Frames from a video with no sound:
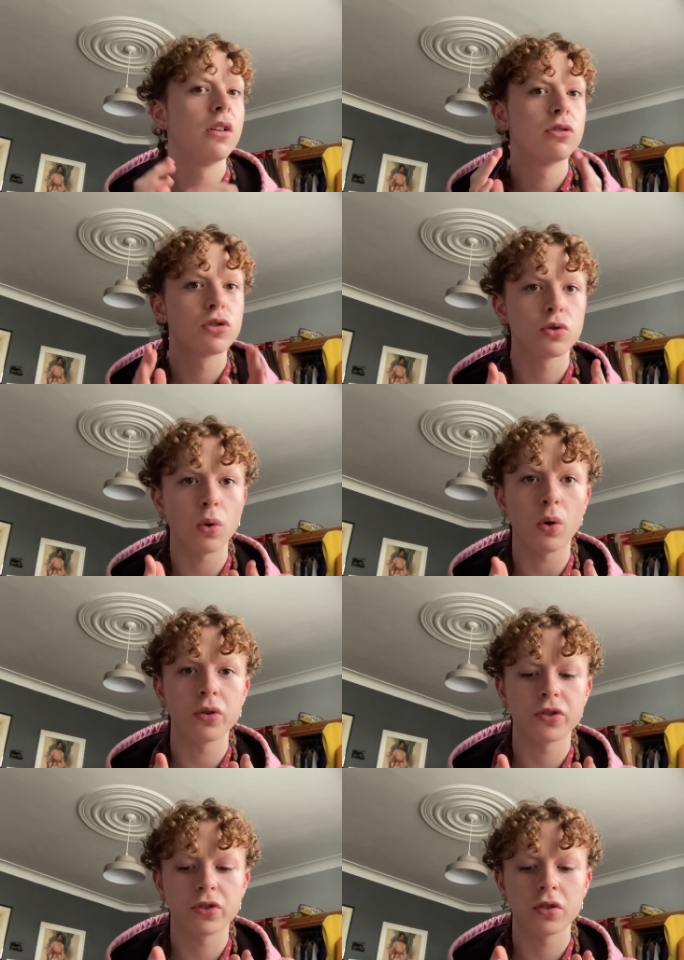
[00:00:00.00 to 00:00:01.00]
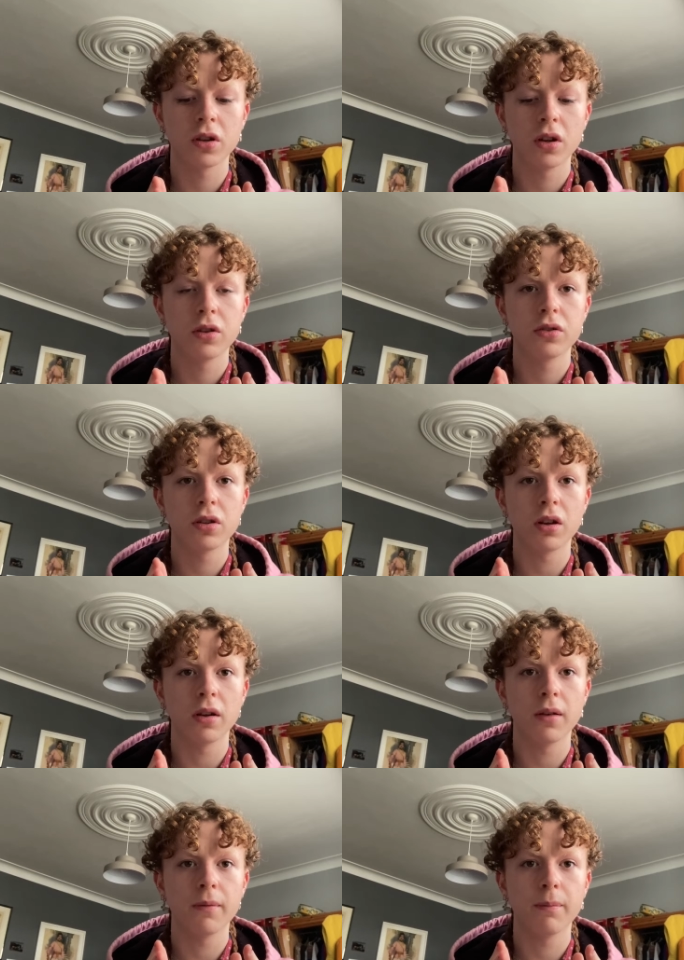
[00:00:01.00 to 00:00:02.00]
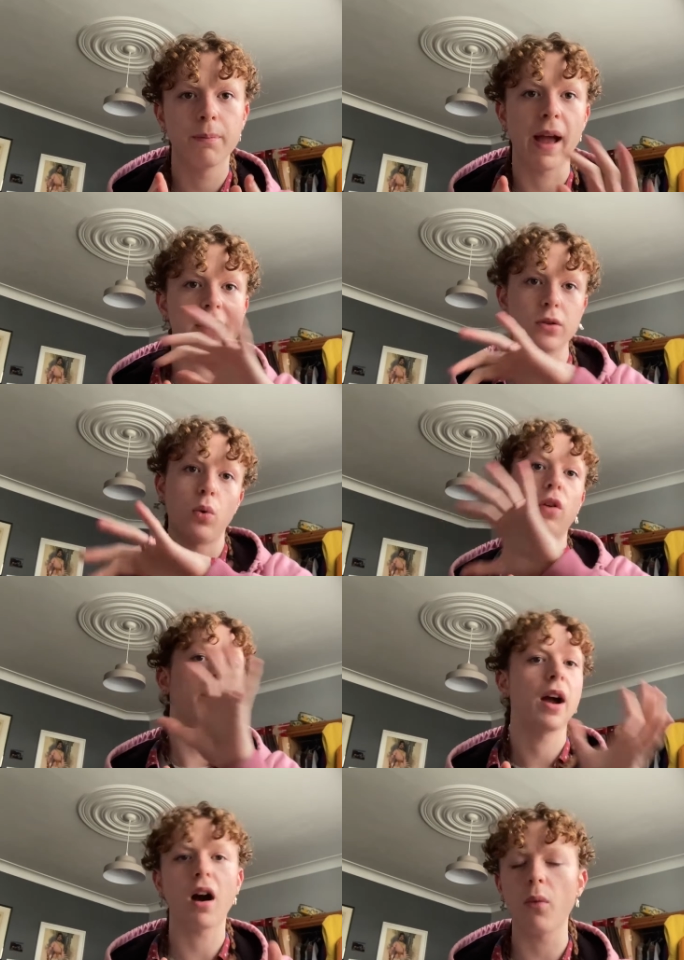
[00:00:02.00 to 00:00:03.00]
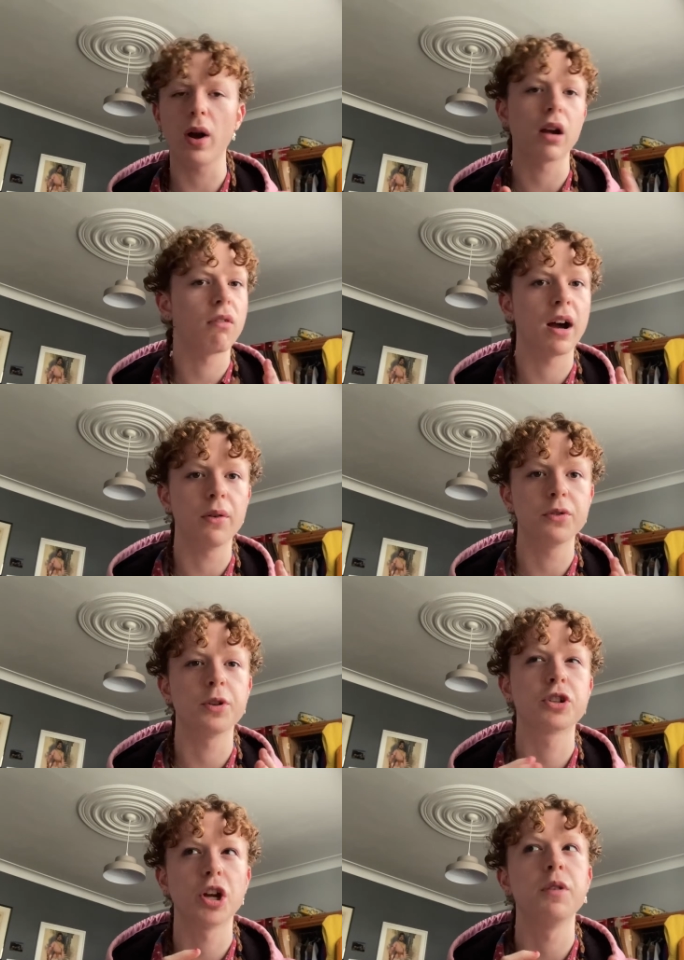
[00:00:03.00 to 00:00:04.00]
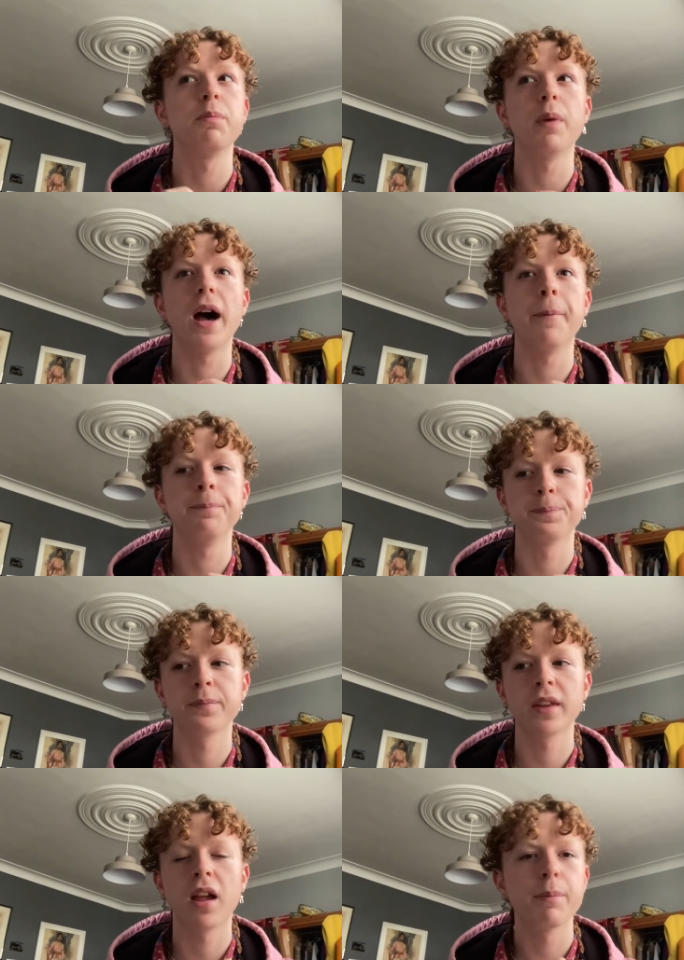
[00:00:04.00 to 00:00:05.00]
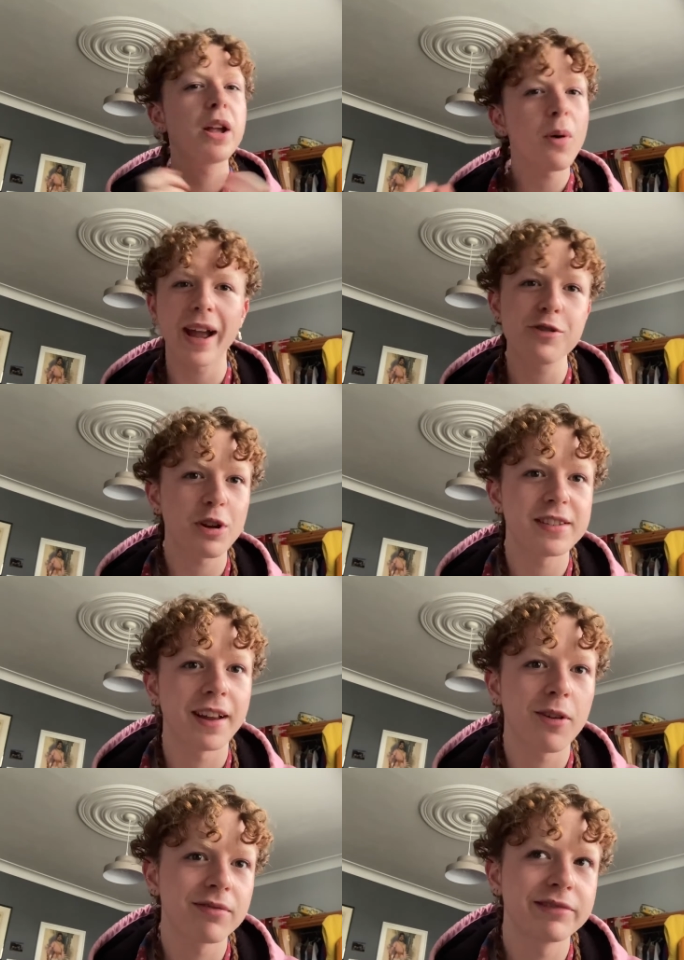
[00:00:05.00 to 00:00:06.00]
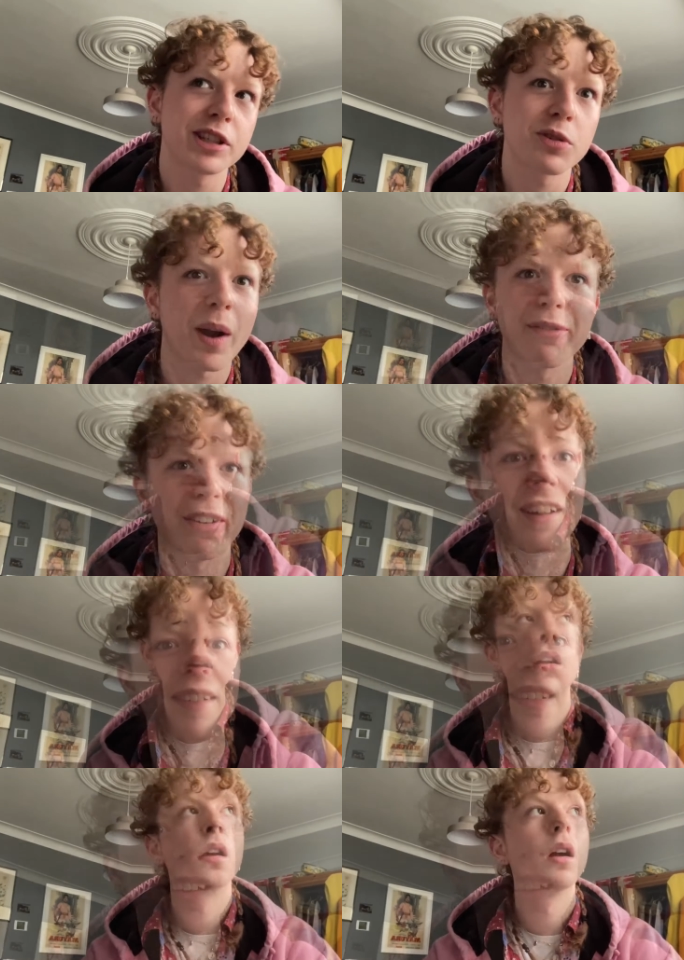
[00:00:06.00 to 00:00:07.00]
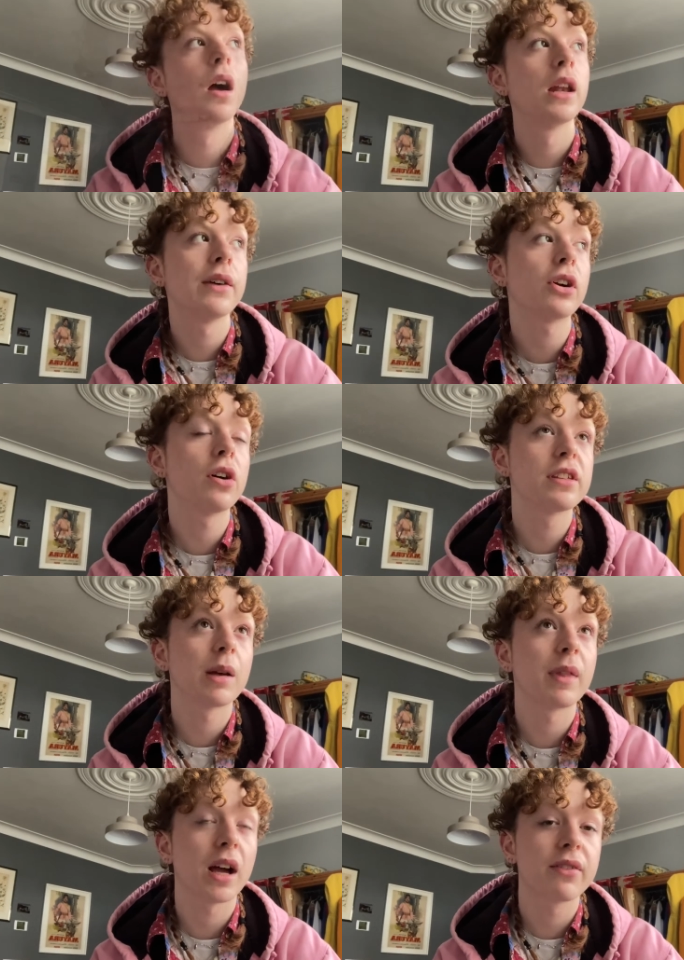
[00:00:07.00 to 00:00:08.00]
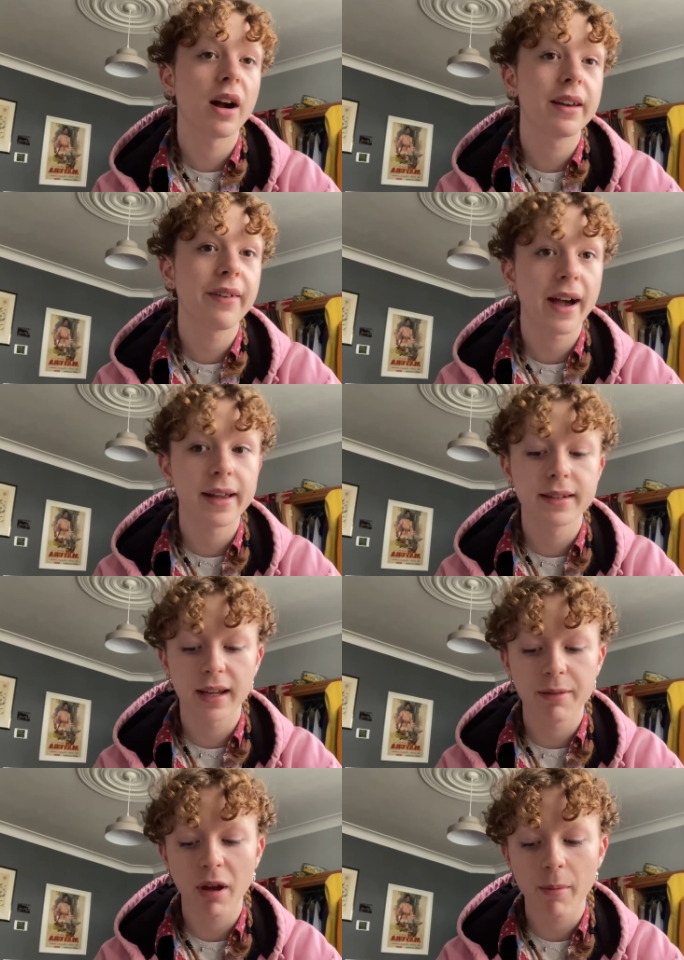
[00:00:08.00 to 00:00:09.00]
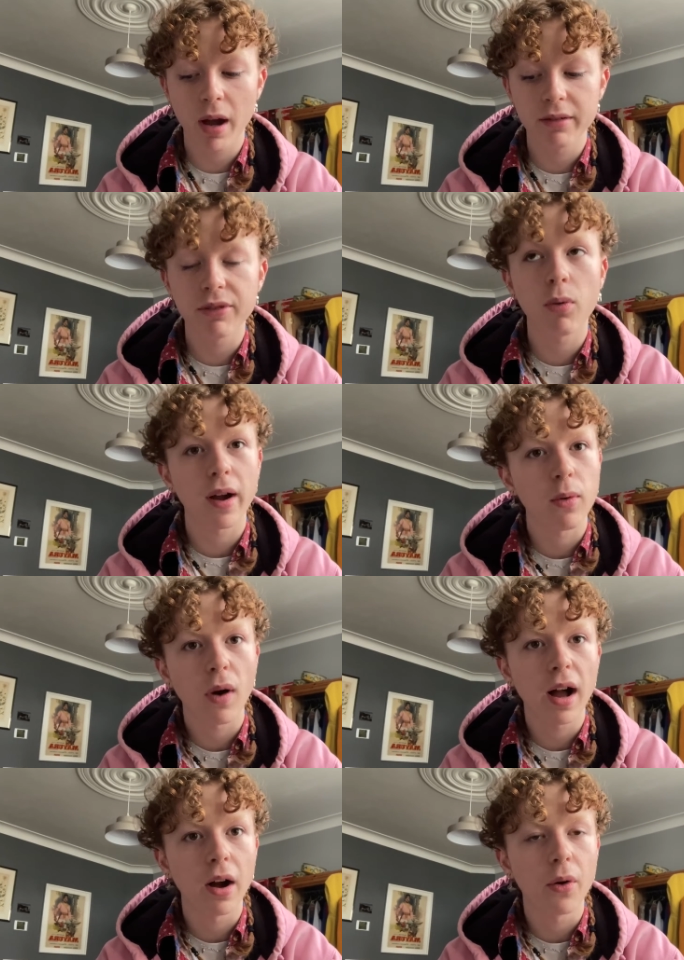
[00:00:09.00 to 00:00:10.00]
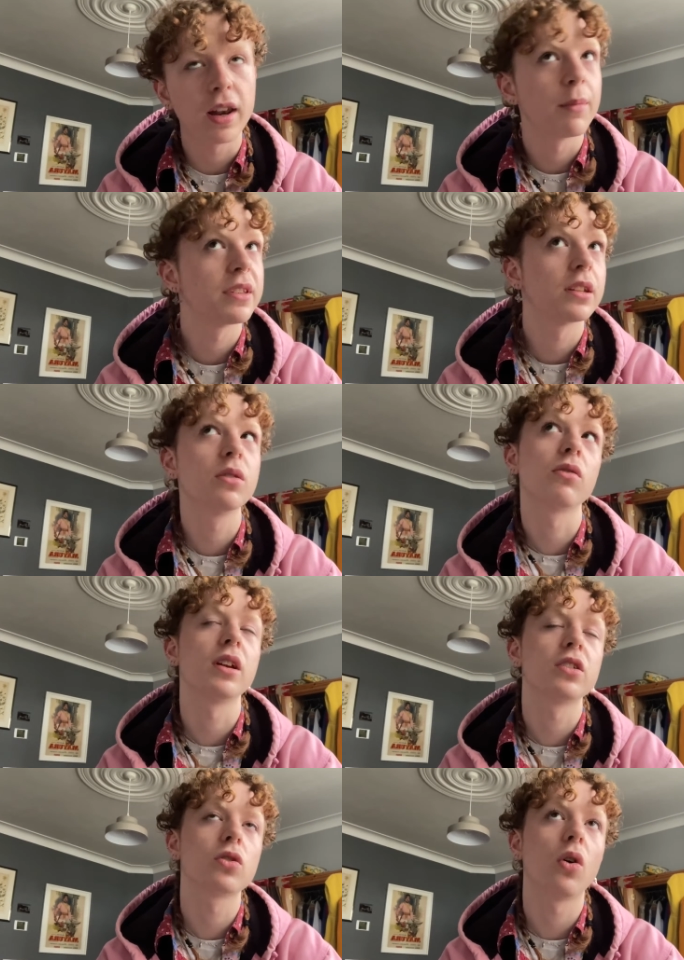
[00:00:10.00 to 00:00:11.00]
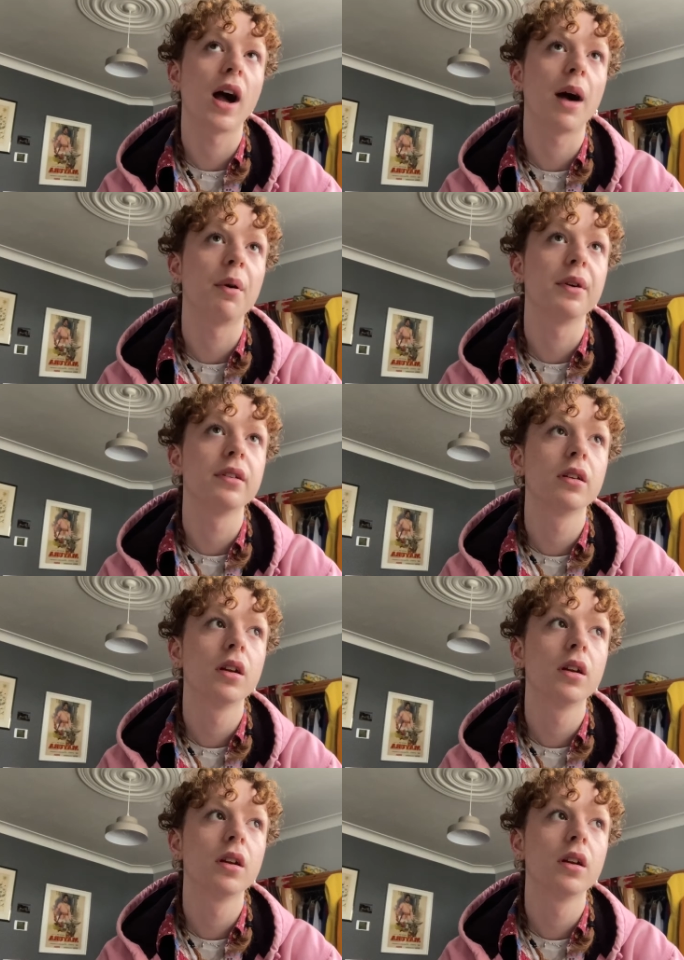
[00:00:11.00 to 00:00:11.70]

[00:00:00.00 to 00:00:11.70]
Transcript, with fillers: source to base all of my artwork around, which could um, be quite interesting and just quite fun. Another concept that I've kind of had in my mind for quite a while, and I'm still not really sure how I would